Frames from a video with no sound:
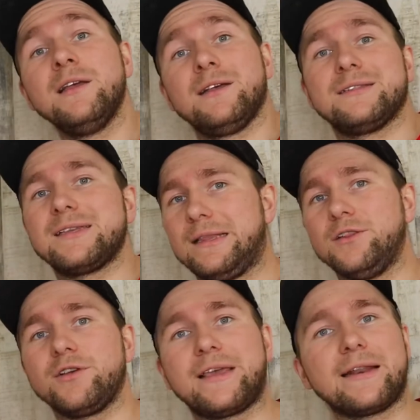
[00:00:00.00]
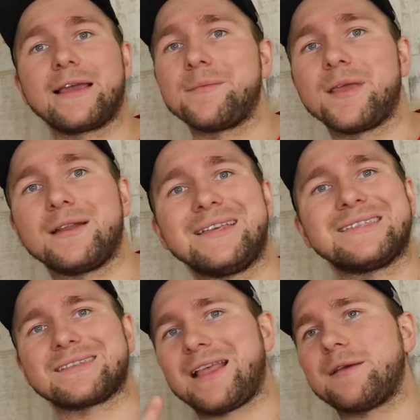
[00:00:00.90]
Let's say a little kid came in and he
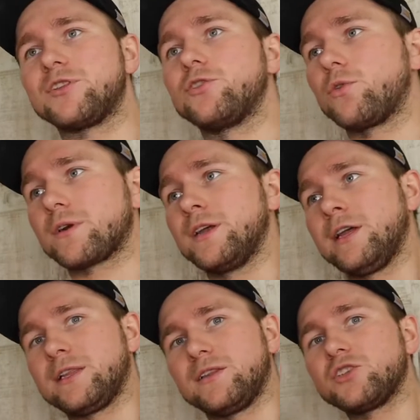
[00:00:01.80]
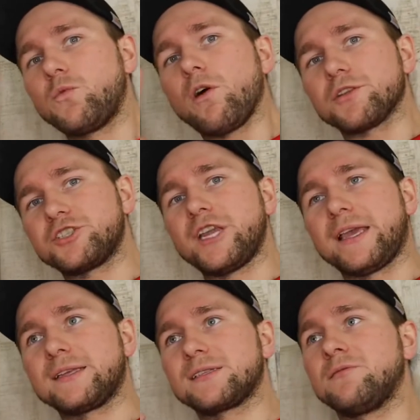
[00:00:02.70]
slammed the door. This wall
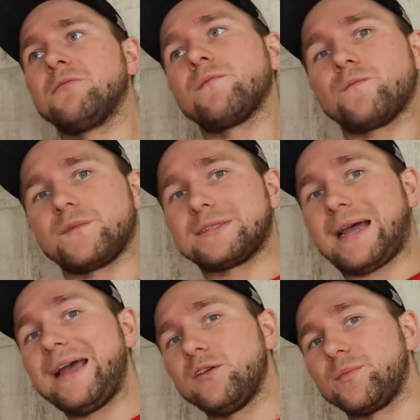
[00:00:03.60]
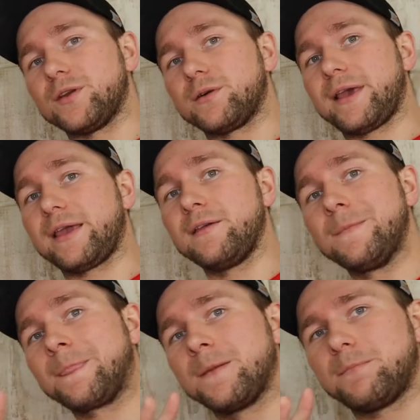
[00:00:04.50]
shakes. The tile will be okay,
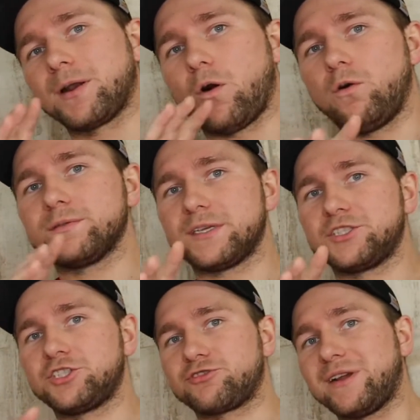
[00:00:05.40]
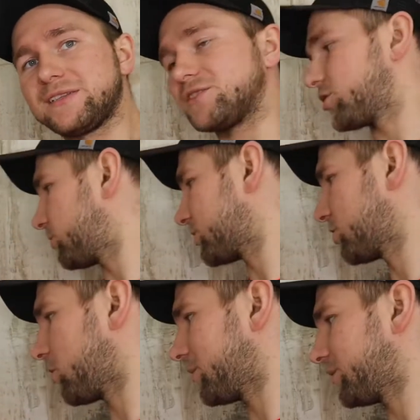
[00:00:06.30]
but all that stress is going to
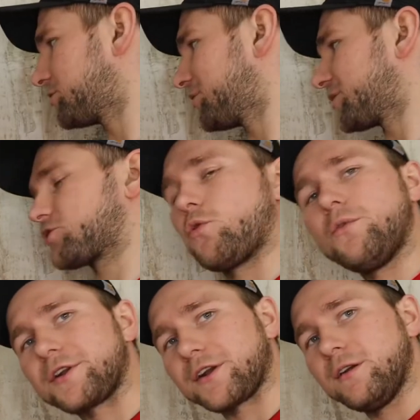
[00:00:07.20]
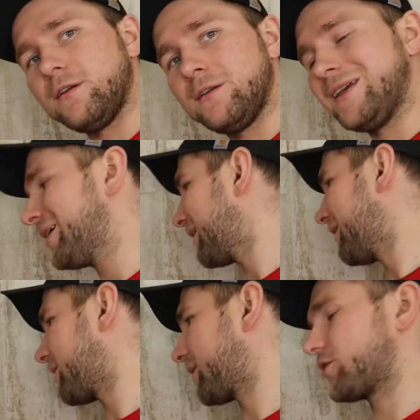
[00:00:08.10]
go to this corner and
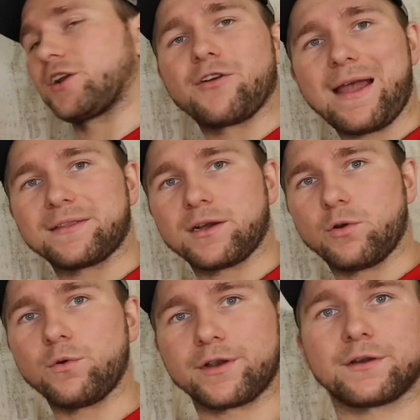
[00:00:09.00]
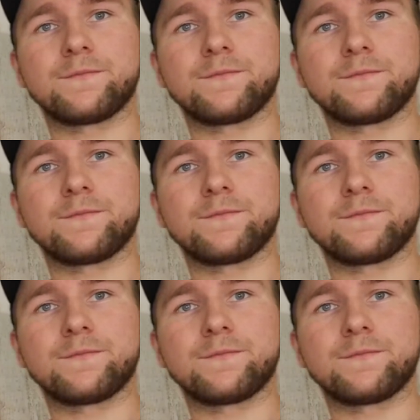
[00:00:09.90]
then it could crack that corner.